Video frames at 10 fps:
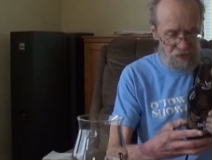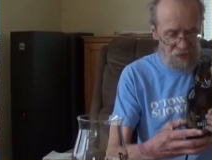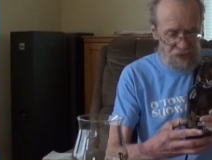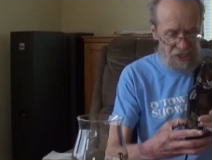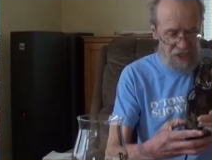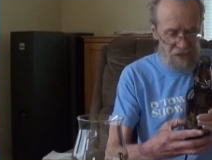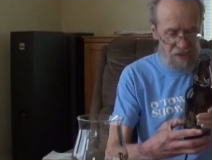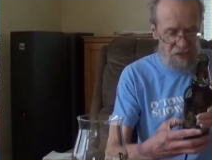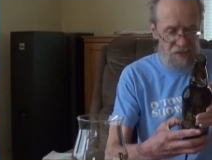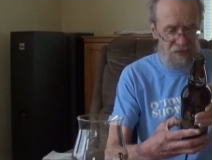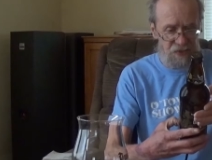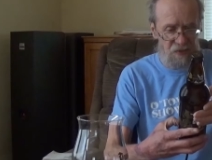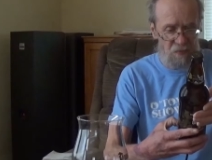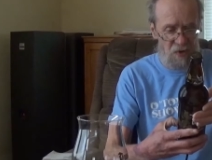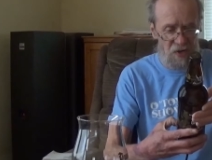there's a date on here
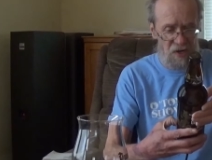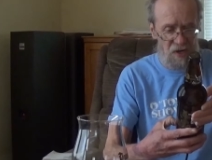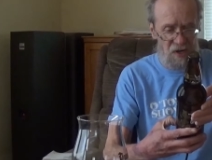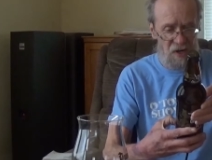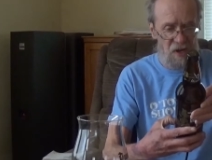somewhere.